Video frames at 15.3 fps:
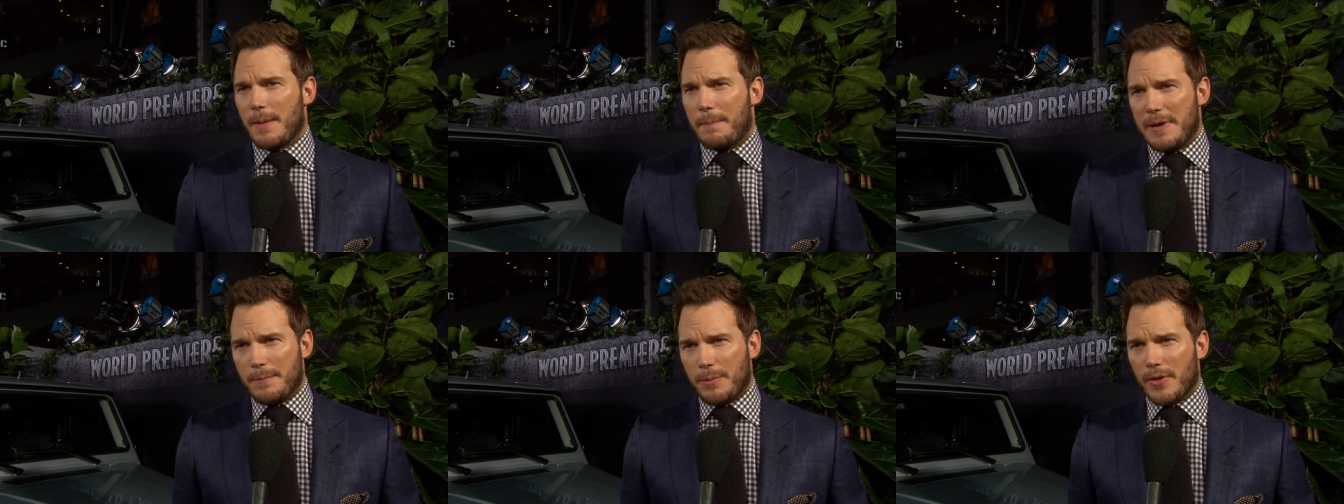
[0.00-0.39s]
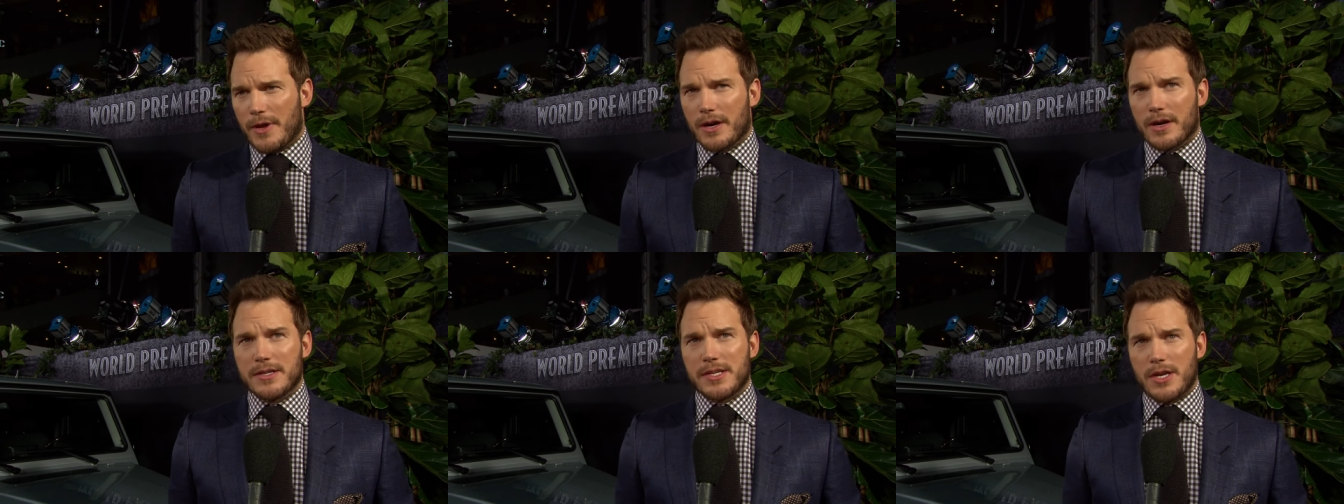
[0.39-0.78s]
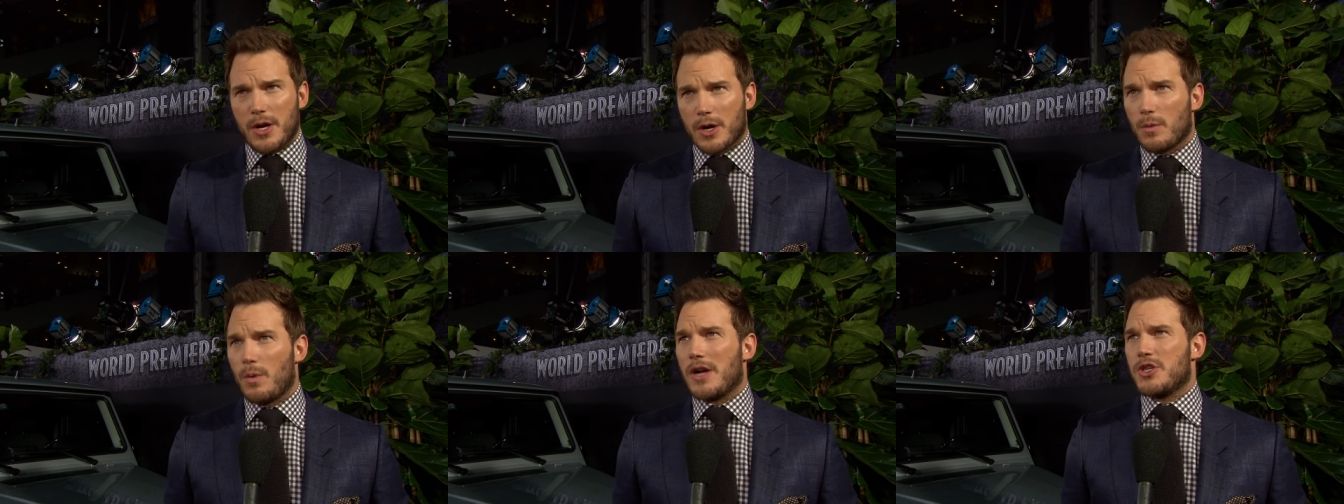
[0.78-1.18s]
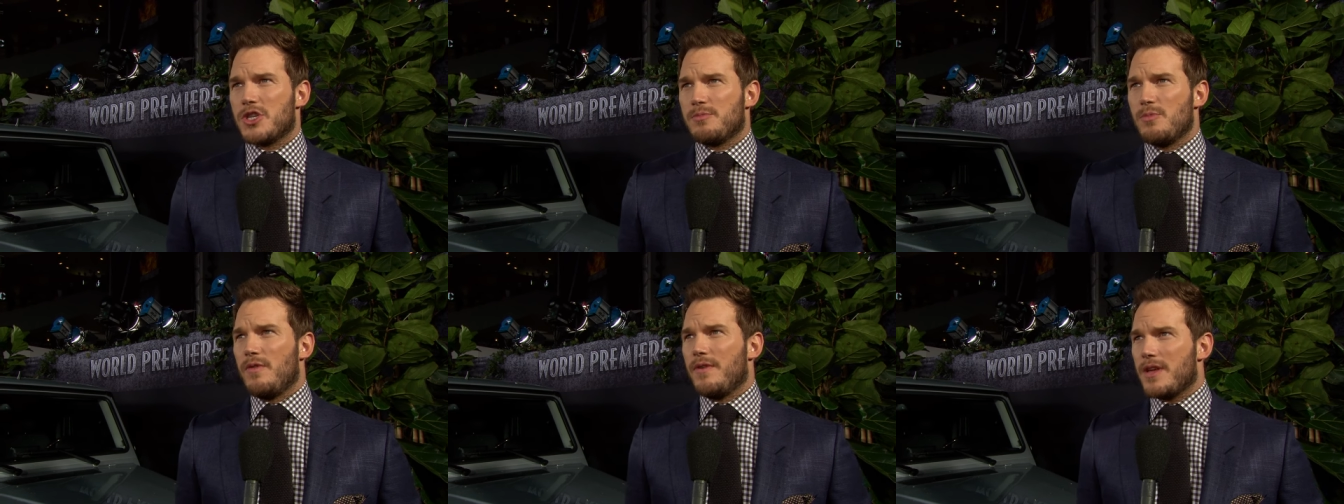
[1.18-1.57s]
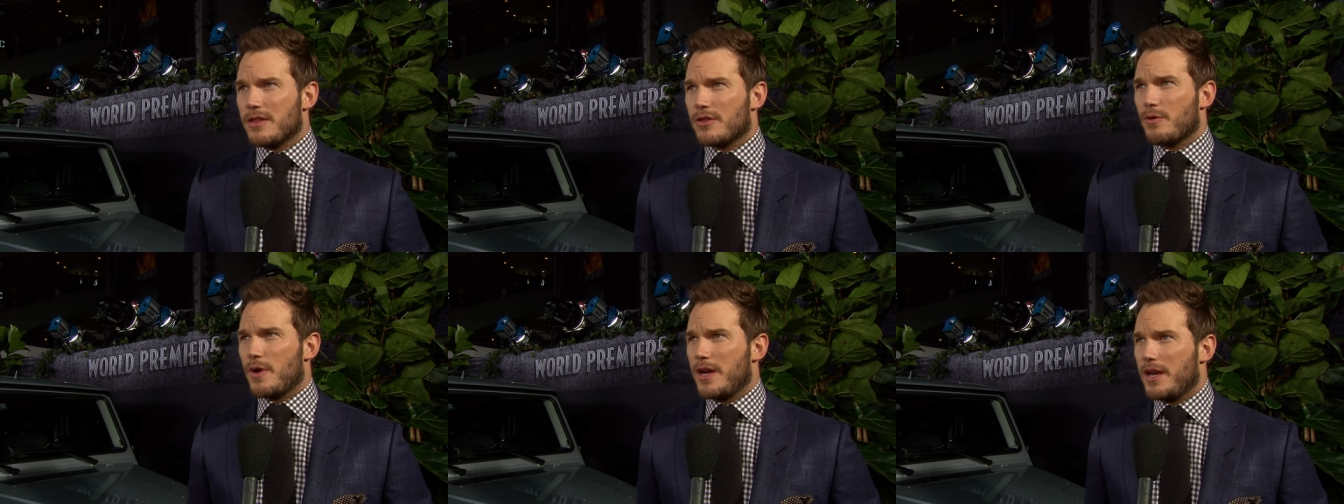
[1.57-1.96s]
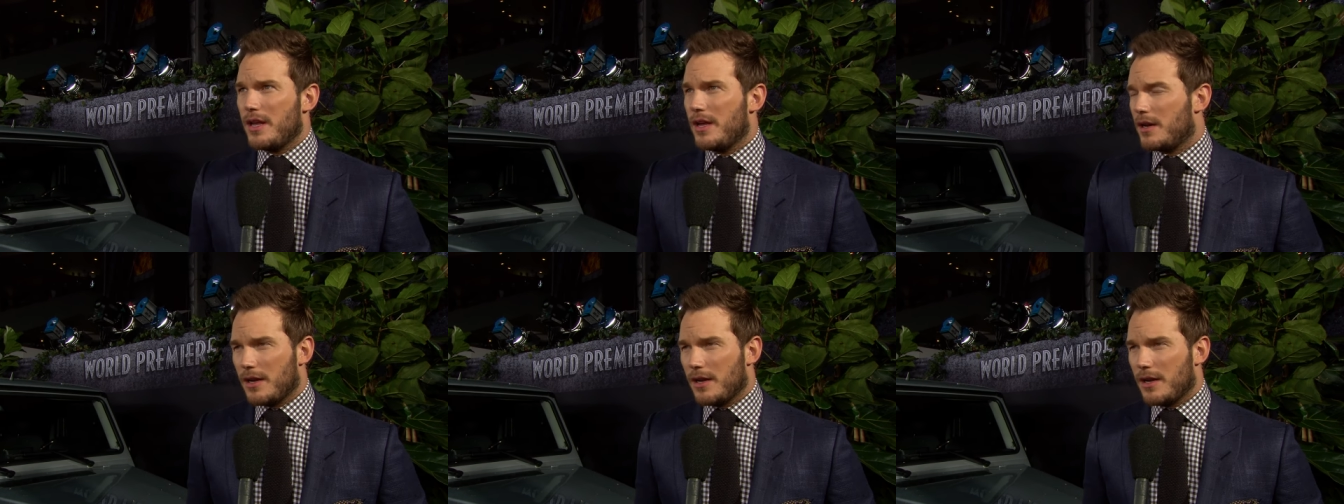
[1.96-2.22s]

people that are going to sit here and watch this movie in 3D.